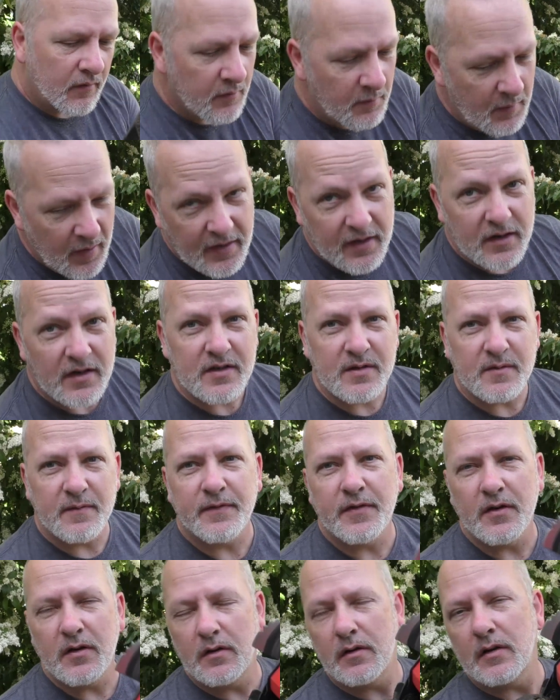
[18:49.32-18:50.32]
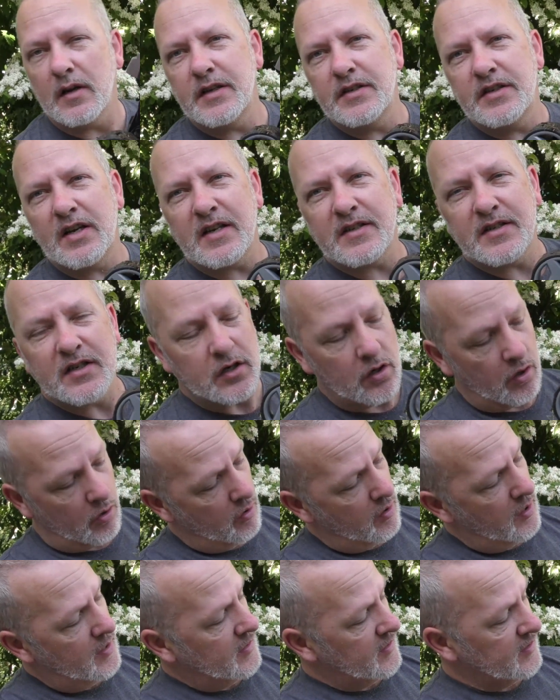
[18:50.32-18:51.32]
The mechanism for adjusting
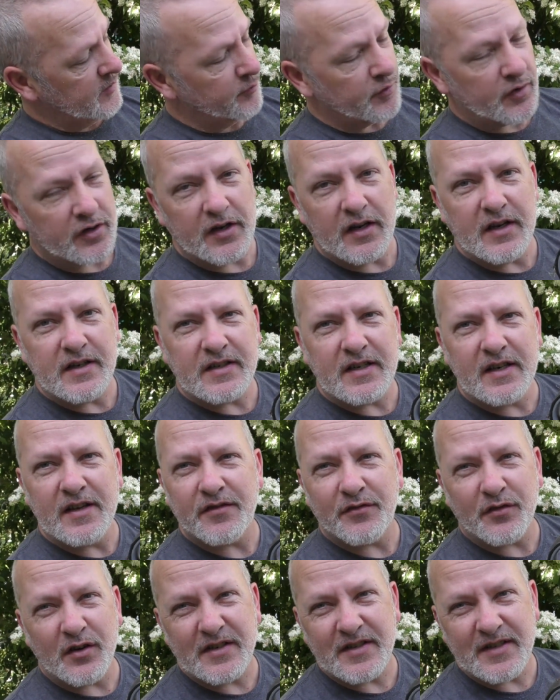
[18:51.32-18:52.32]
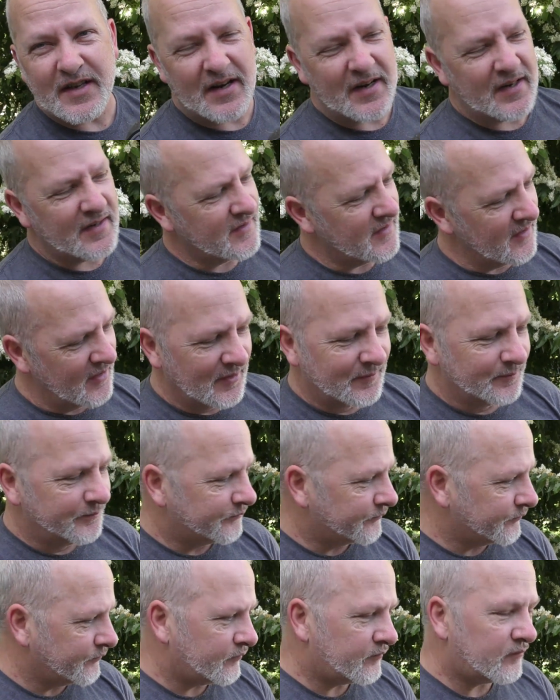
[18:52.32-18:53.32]
height is pretty easy. 3 settings,
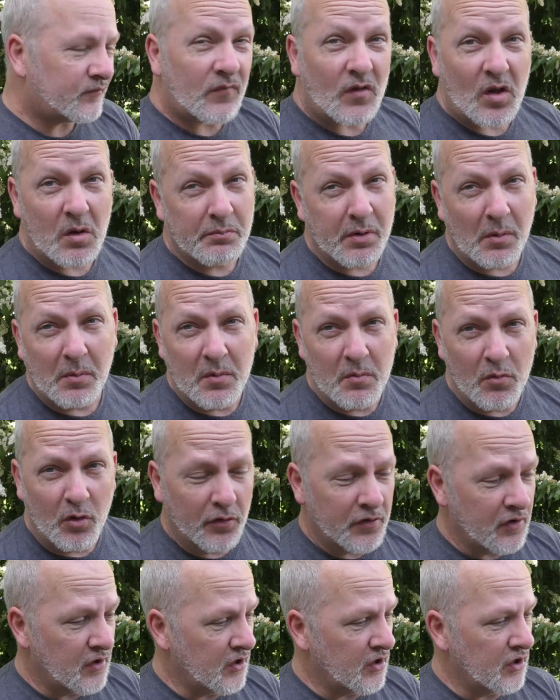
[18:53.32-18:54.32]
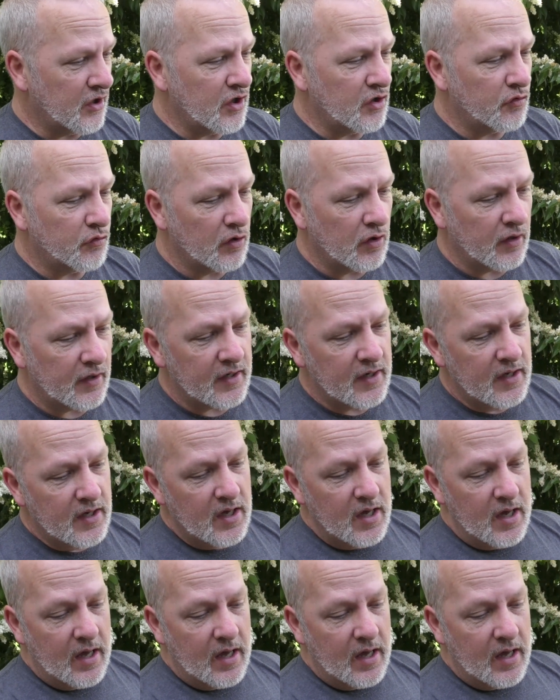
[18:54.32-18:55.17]
probably more than you need really.